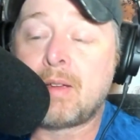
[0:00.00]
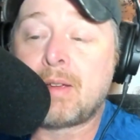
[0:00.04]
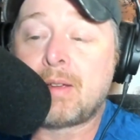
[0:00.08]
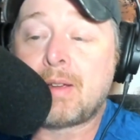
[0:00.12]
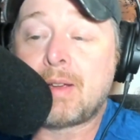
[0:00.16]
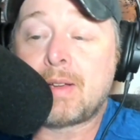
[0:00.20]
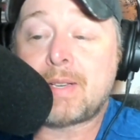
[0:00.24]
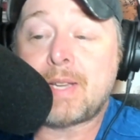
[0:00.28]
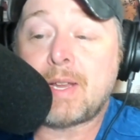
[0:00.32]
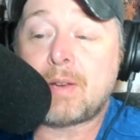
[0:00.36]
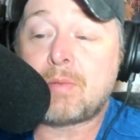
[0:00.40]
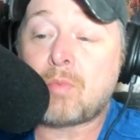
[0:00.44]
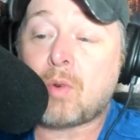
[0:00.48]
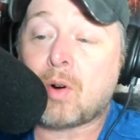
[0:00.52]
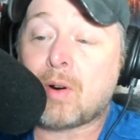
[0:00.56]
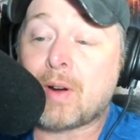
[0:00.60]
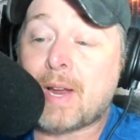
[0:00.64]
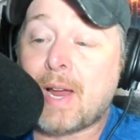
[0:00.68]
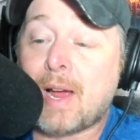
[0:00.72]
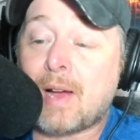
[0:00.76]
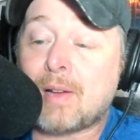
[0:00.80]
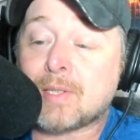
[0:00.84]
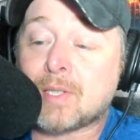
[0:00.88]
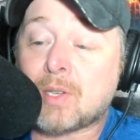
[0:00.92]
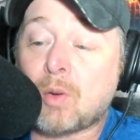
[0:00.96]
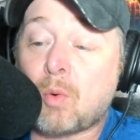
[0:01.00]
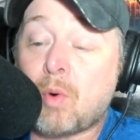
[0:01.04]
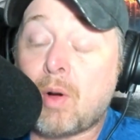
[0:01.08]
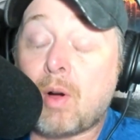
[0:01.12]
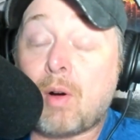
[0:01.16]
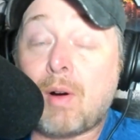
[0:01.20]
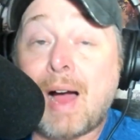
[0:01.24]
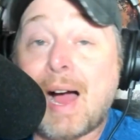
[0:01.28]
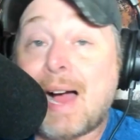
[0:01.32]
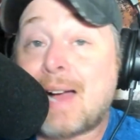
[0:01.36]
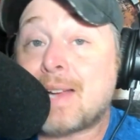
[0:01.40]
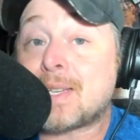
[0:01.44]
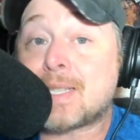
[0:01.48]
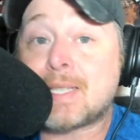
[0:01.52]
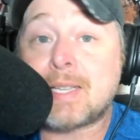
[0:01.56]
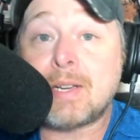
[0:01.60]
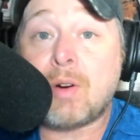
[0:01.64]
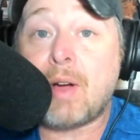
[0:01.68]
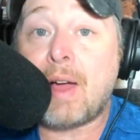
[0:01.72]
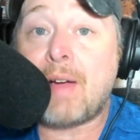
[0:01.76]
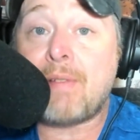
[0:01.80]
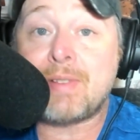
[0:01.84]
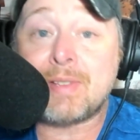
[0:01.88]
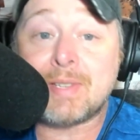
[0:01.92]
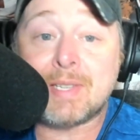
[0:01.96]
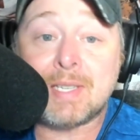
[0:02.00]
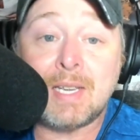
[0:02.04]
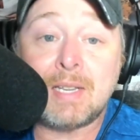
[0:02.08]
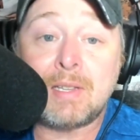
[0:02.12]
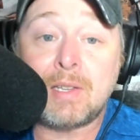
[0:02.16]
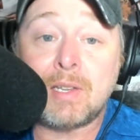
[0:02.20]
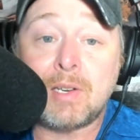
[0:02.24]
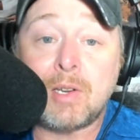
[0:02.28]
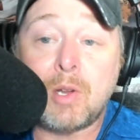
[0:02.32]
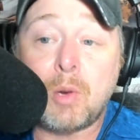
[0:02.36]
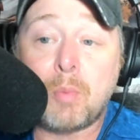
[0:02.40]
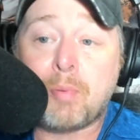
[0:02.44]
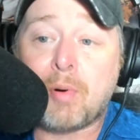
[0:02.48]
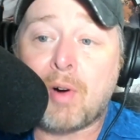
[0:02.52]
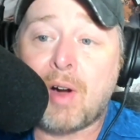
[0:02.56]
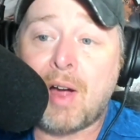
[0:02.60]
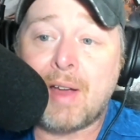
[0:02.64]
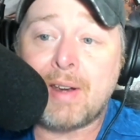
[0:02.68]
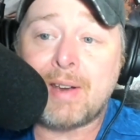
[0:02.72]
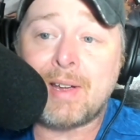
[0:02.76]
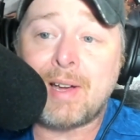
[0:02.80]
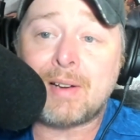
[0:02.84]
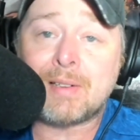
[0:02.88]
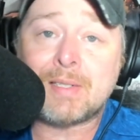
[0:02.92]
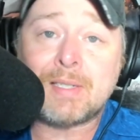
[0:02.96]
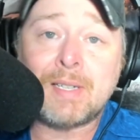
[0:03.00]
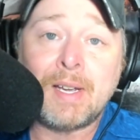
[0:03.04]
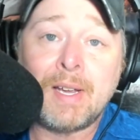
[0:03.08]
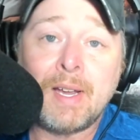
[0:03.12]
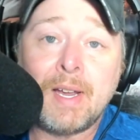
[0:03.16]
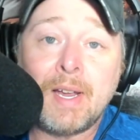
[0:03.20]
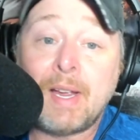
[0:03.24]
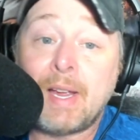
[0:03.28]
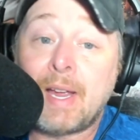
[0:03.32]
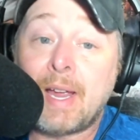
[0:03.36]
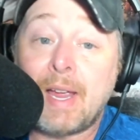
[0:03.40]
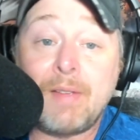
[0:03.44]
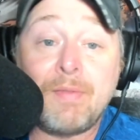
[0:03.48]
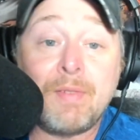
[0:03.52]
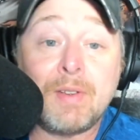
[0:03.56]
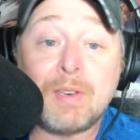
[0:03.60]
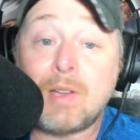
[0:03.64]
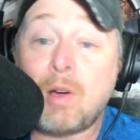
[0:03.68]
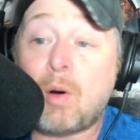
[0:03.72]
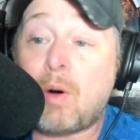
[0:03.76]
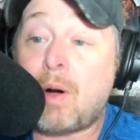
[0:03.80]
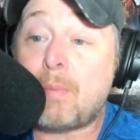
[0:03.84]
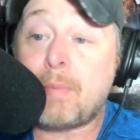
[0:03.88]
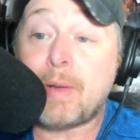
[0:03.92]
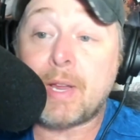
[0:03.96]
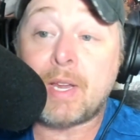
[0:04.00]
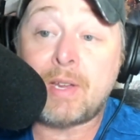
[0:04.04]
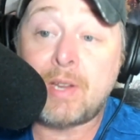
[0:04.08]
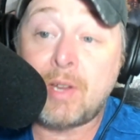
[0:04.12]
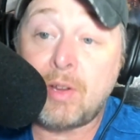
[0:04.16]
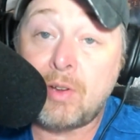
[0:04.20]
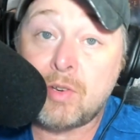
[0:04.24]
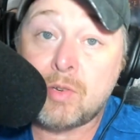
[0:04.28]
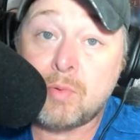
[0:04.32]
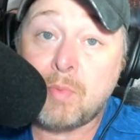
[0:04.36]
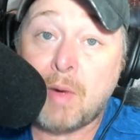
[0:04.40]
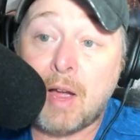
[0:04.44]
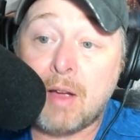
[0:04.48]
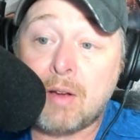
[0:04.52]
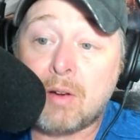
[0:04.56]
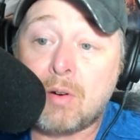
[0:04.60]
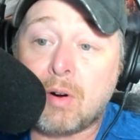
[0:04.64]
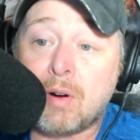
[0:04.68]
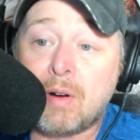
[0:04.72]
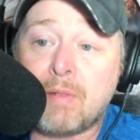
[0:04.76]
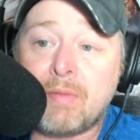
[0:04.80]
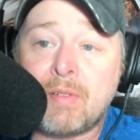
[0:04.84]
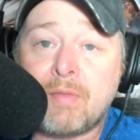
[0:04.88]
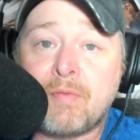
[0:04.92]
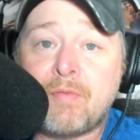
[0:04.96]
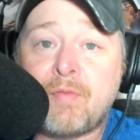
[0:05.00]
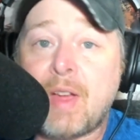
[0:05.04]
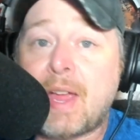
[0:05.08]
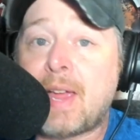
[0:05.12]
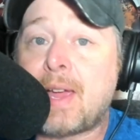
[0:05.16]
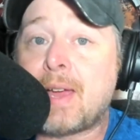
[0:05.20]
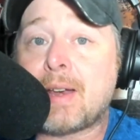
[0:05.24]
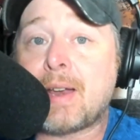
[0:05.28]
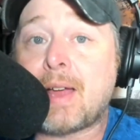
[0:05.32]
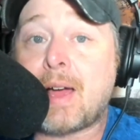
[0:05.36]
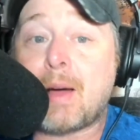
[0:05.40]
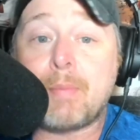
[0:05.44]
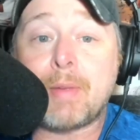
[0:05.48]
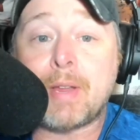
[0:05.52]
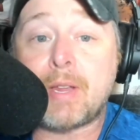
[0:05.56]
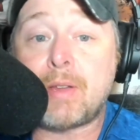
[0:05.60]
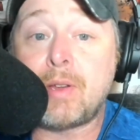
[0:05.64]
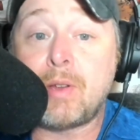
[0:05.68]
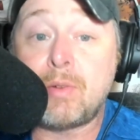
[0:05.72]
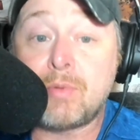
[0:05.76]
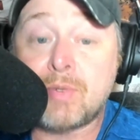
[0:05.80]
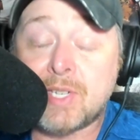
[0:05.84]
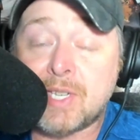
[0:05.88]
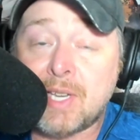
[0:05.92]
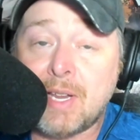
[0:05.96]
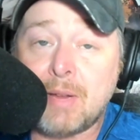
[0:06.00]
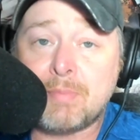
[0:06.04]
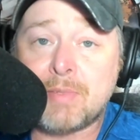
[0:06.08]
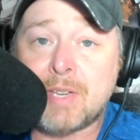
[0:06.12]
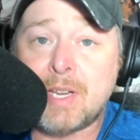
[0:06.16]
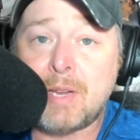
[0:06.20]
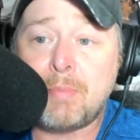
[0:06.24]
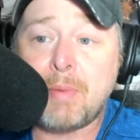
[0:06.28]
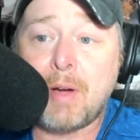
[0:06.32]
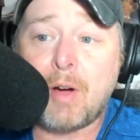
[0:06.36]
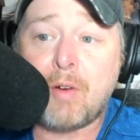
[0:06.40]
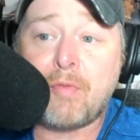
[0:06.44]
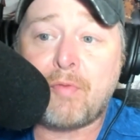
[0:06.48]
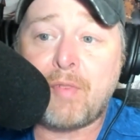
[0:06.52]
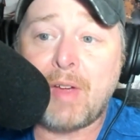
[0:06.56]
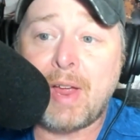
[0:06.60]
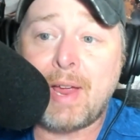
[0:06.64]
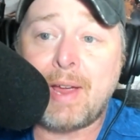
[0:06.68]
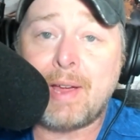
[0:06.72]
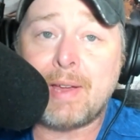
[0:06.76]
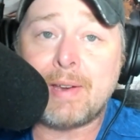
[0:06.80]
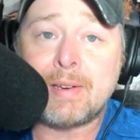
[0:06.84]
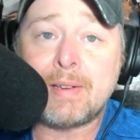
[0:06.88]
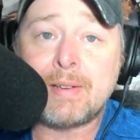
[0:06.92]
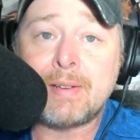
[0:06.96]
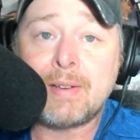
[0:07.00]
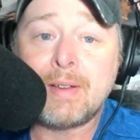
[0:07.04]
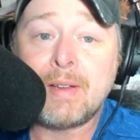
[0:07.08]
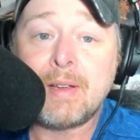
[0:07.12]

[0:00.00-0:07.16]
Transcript: It didn't work out so well. I still haven't seen the new product, even though I'm a huge Michael Irvin fan. I'm a huge Tim Tebow fan.